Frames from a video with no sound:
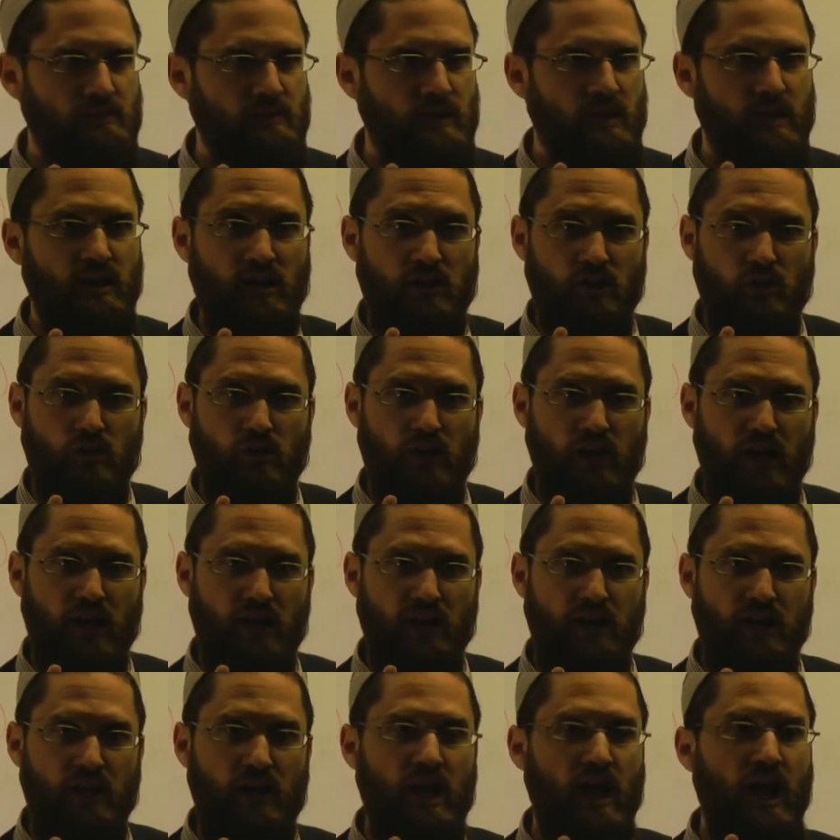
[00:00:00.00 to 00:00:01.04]
in the
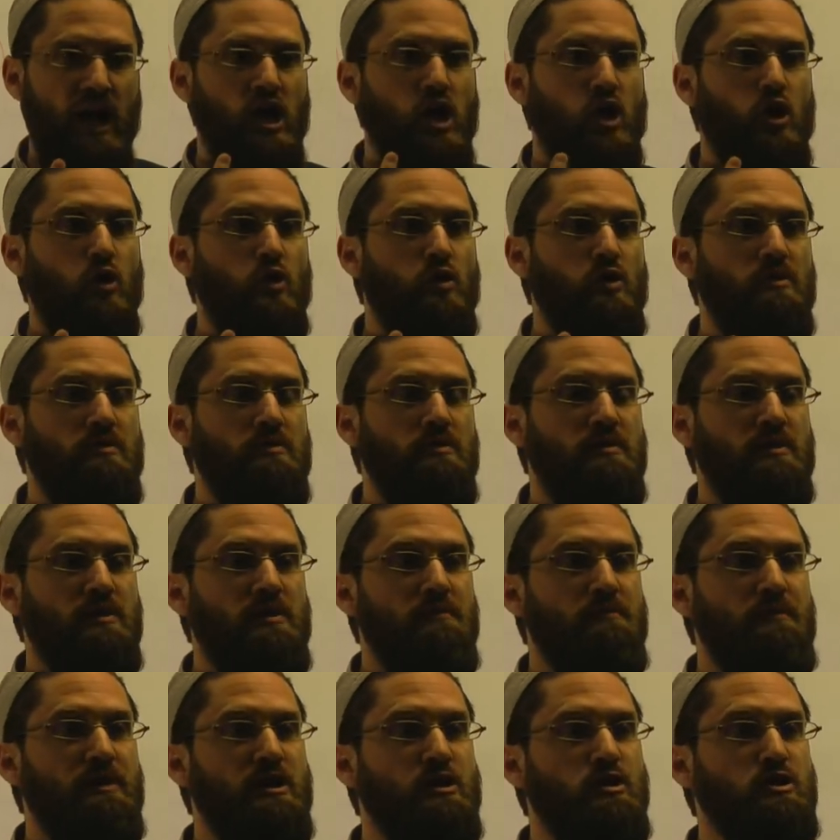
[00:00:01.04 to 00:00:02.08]
Quran. Qur',
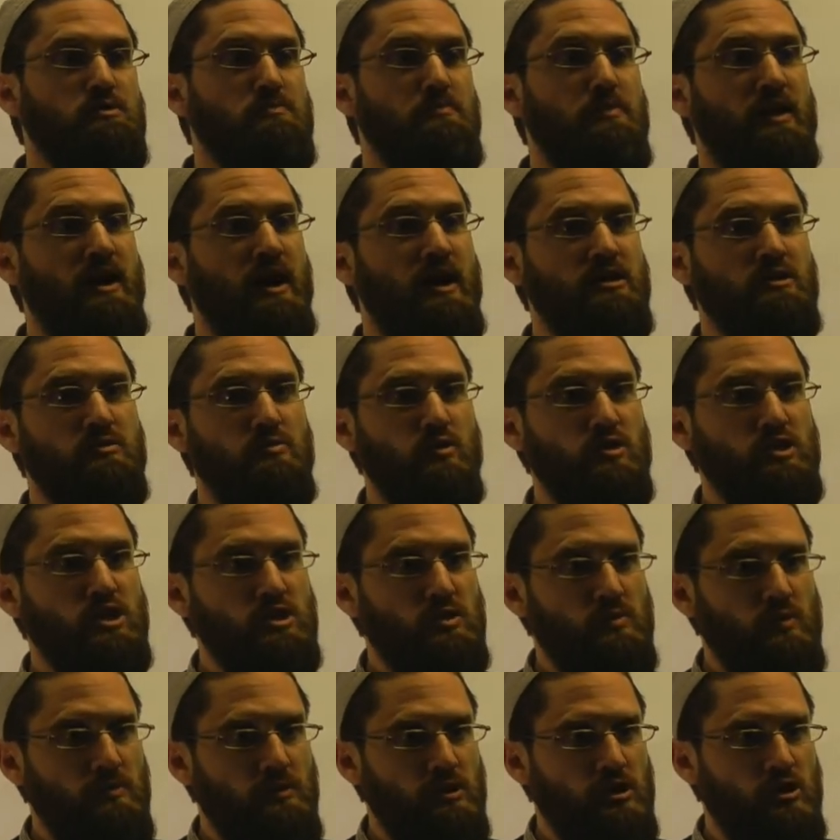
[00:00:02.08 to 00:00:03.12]
because blood, what does a
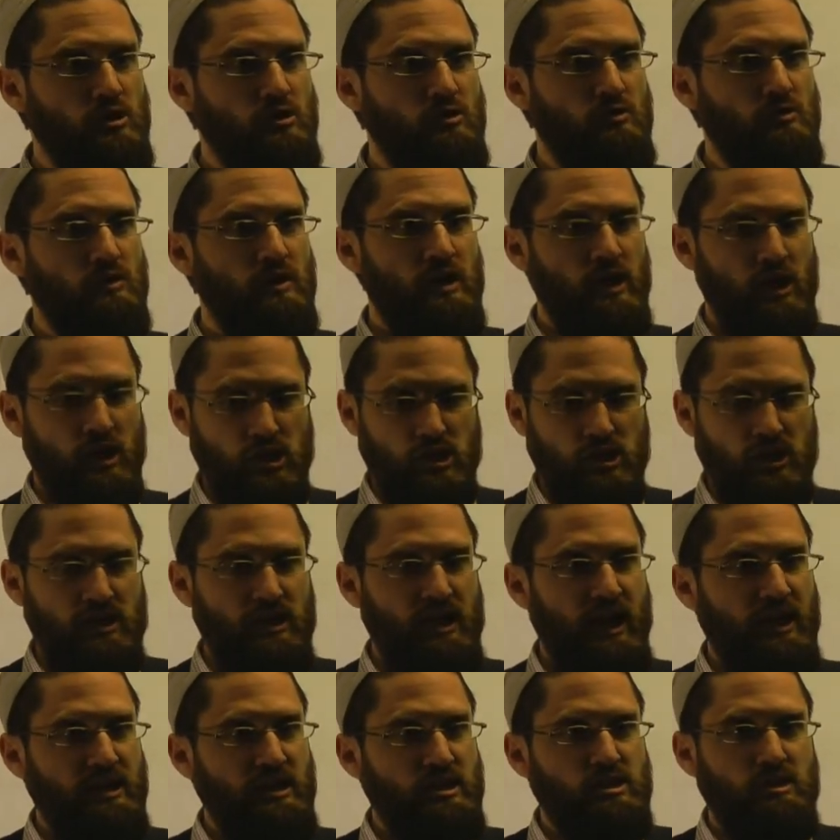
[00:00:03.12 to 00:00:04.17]
woman do? She
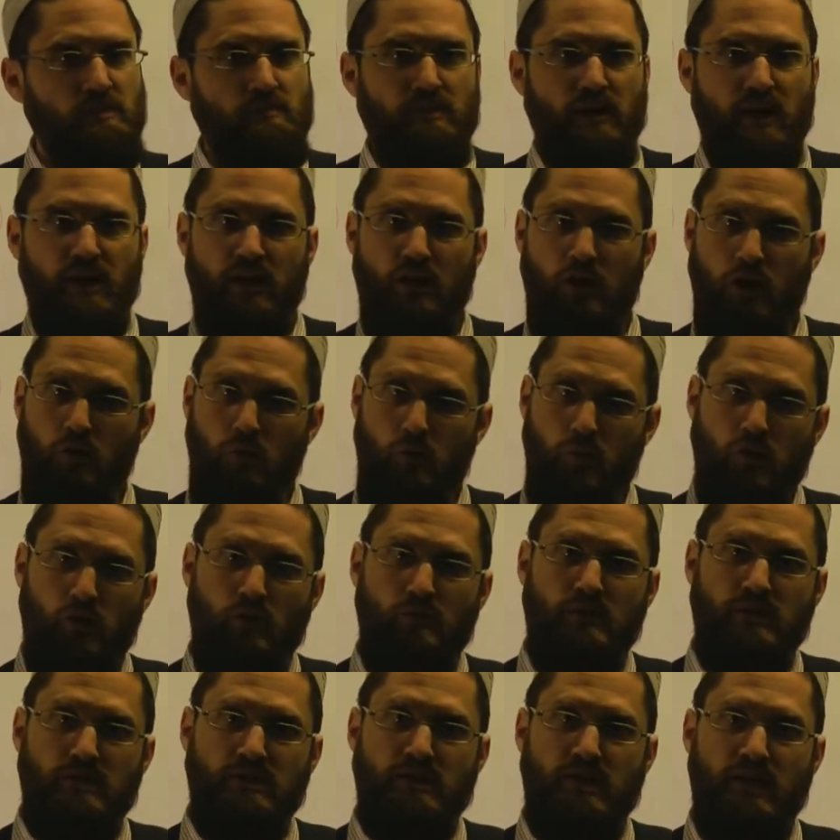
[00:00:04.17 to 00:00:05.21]
gathers the blood at her
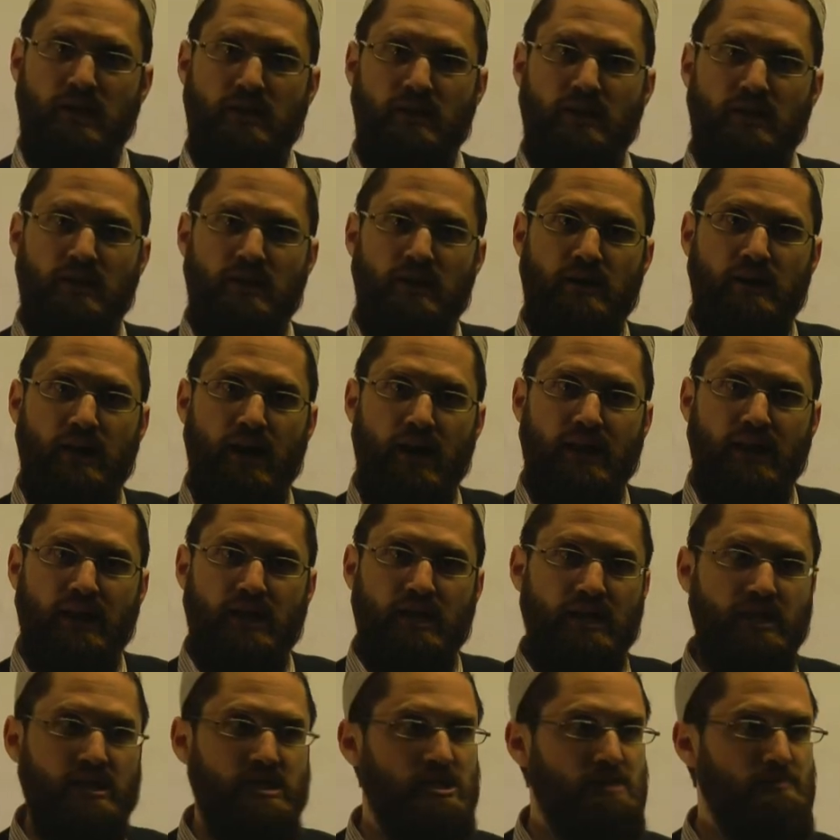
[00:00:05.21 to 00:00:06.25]
womb, isn't it? And then
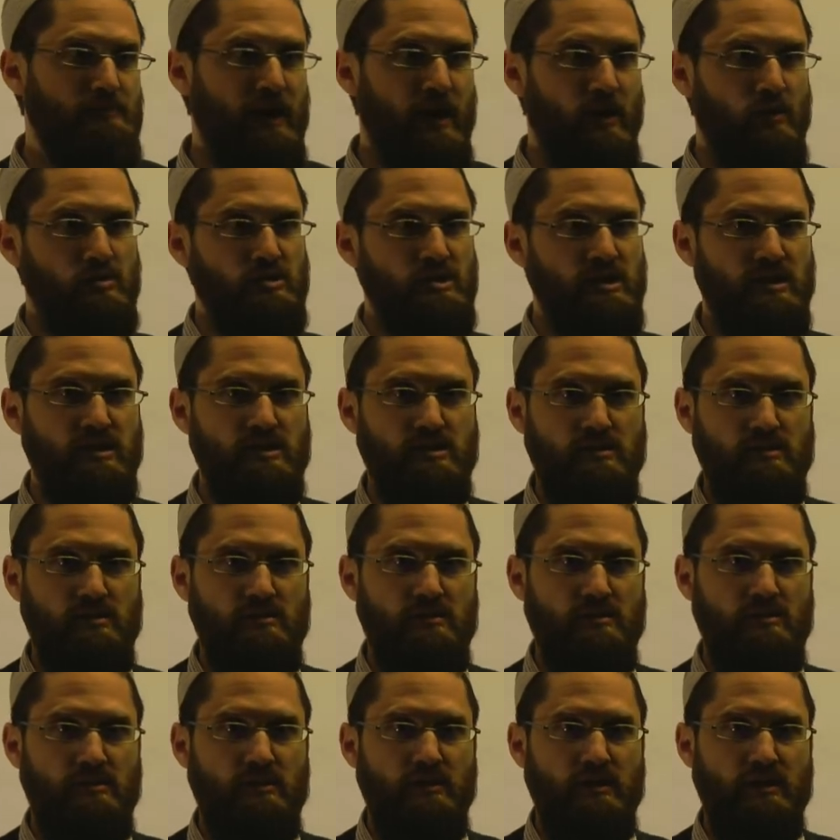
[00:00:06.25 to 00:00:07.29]
expels it.
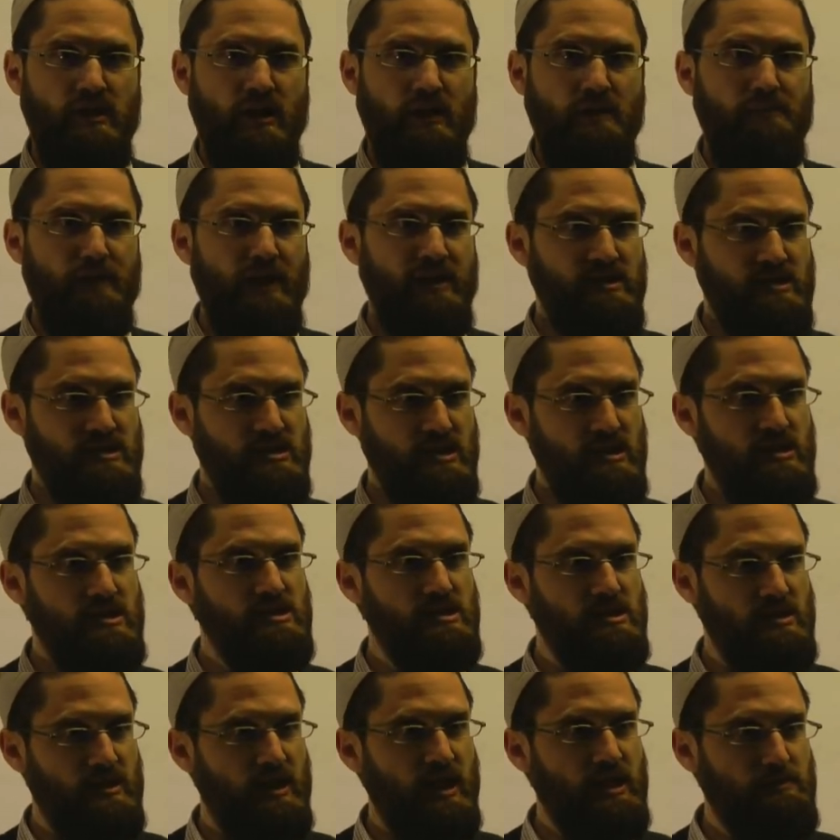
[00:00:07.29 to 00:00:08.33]

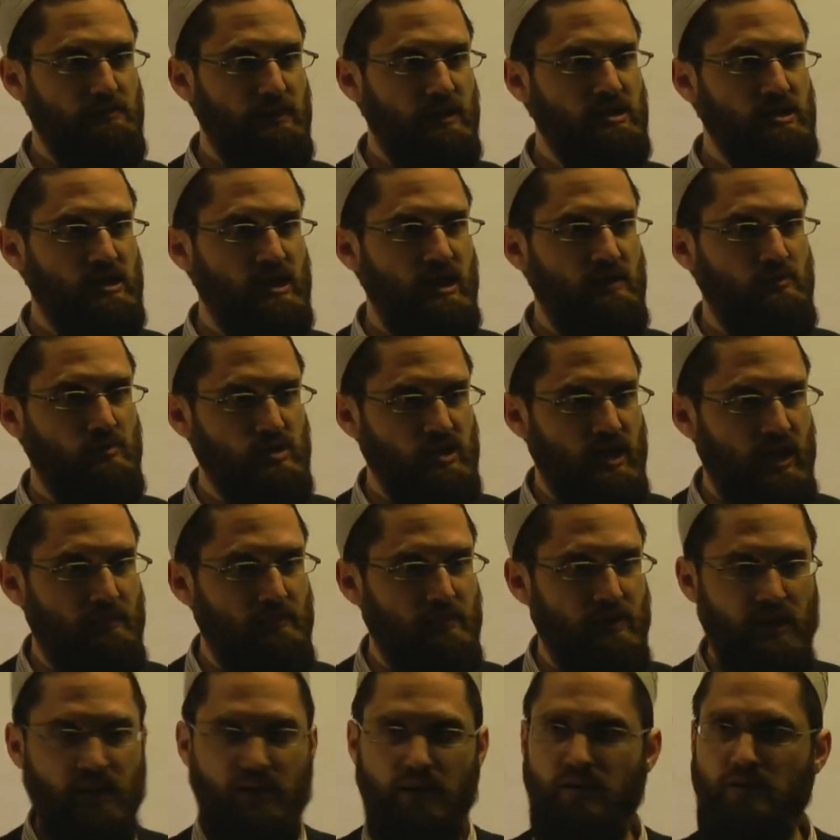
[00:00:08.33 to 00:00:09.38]
Menses, that's basically what's
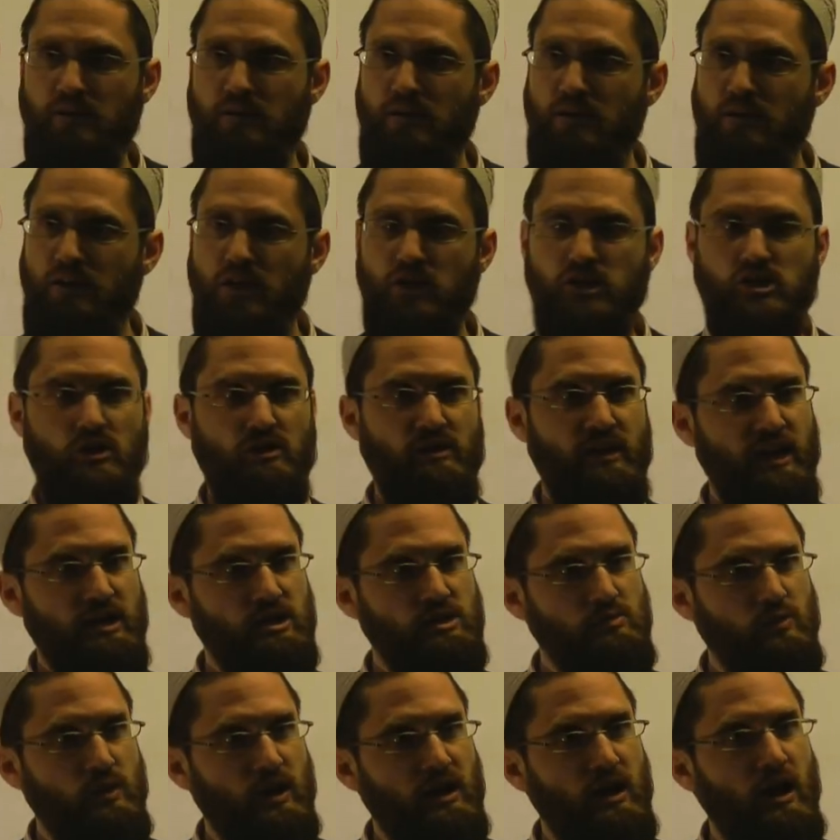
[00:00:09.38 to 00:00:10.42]
happening. So that's
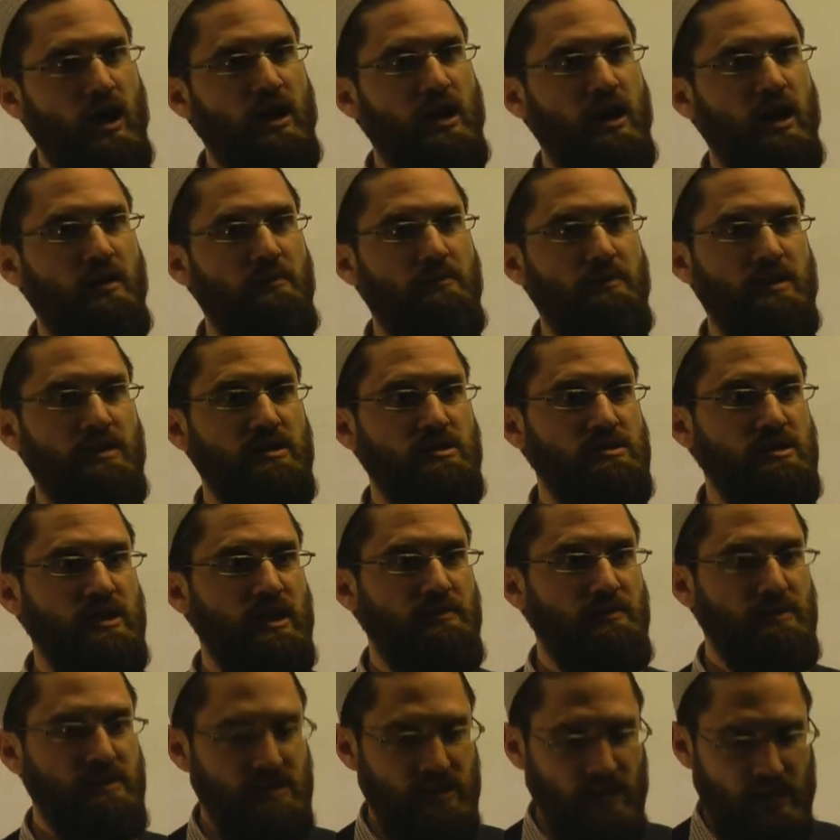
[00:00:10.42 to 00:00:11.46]
what qara'a means.
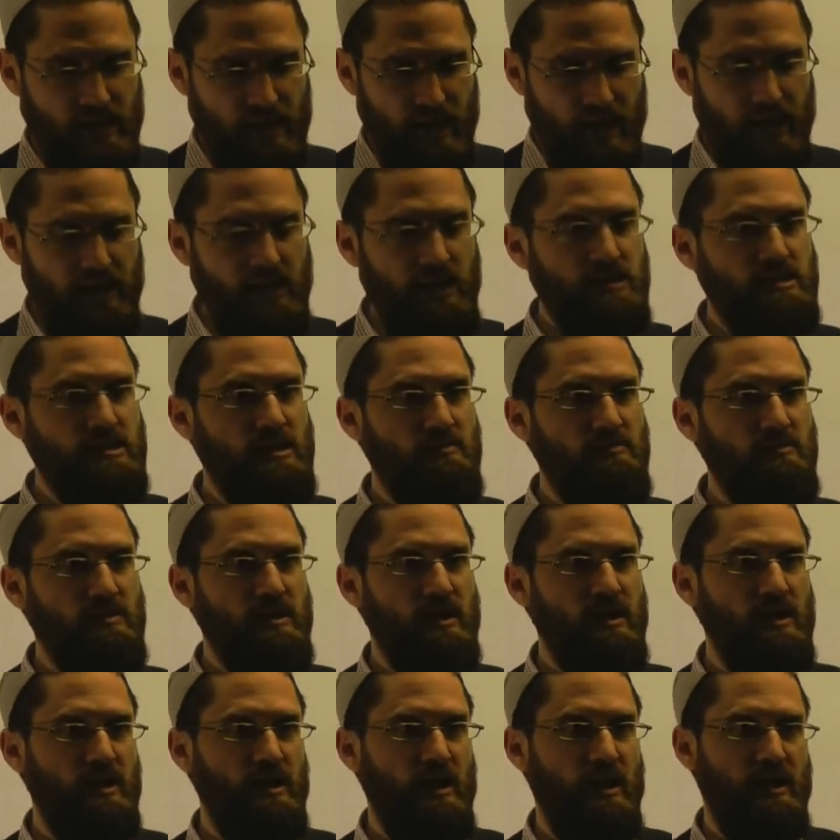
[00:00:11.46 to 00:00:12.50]
It means to gather
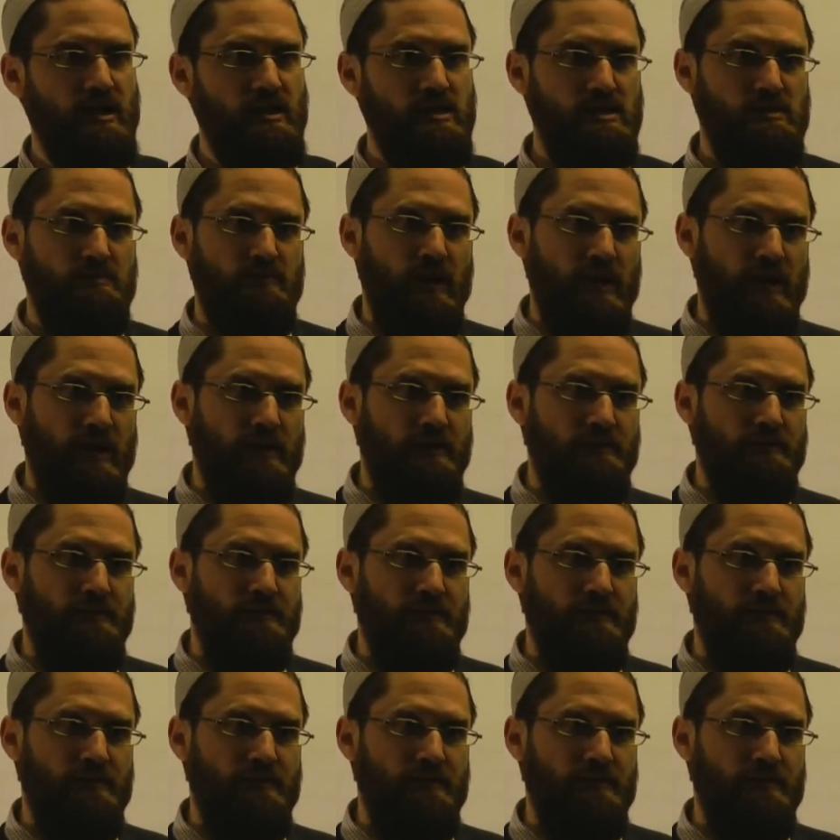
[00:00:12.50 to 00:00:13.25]
something and expel it.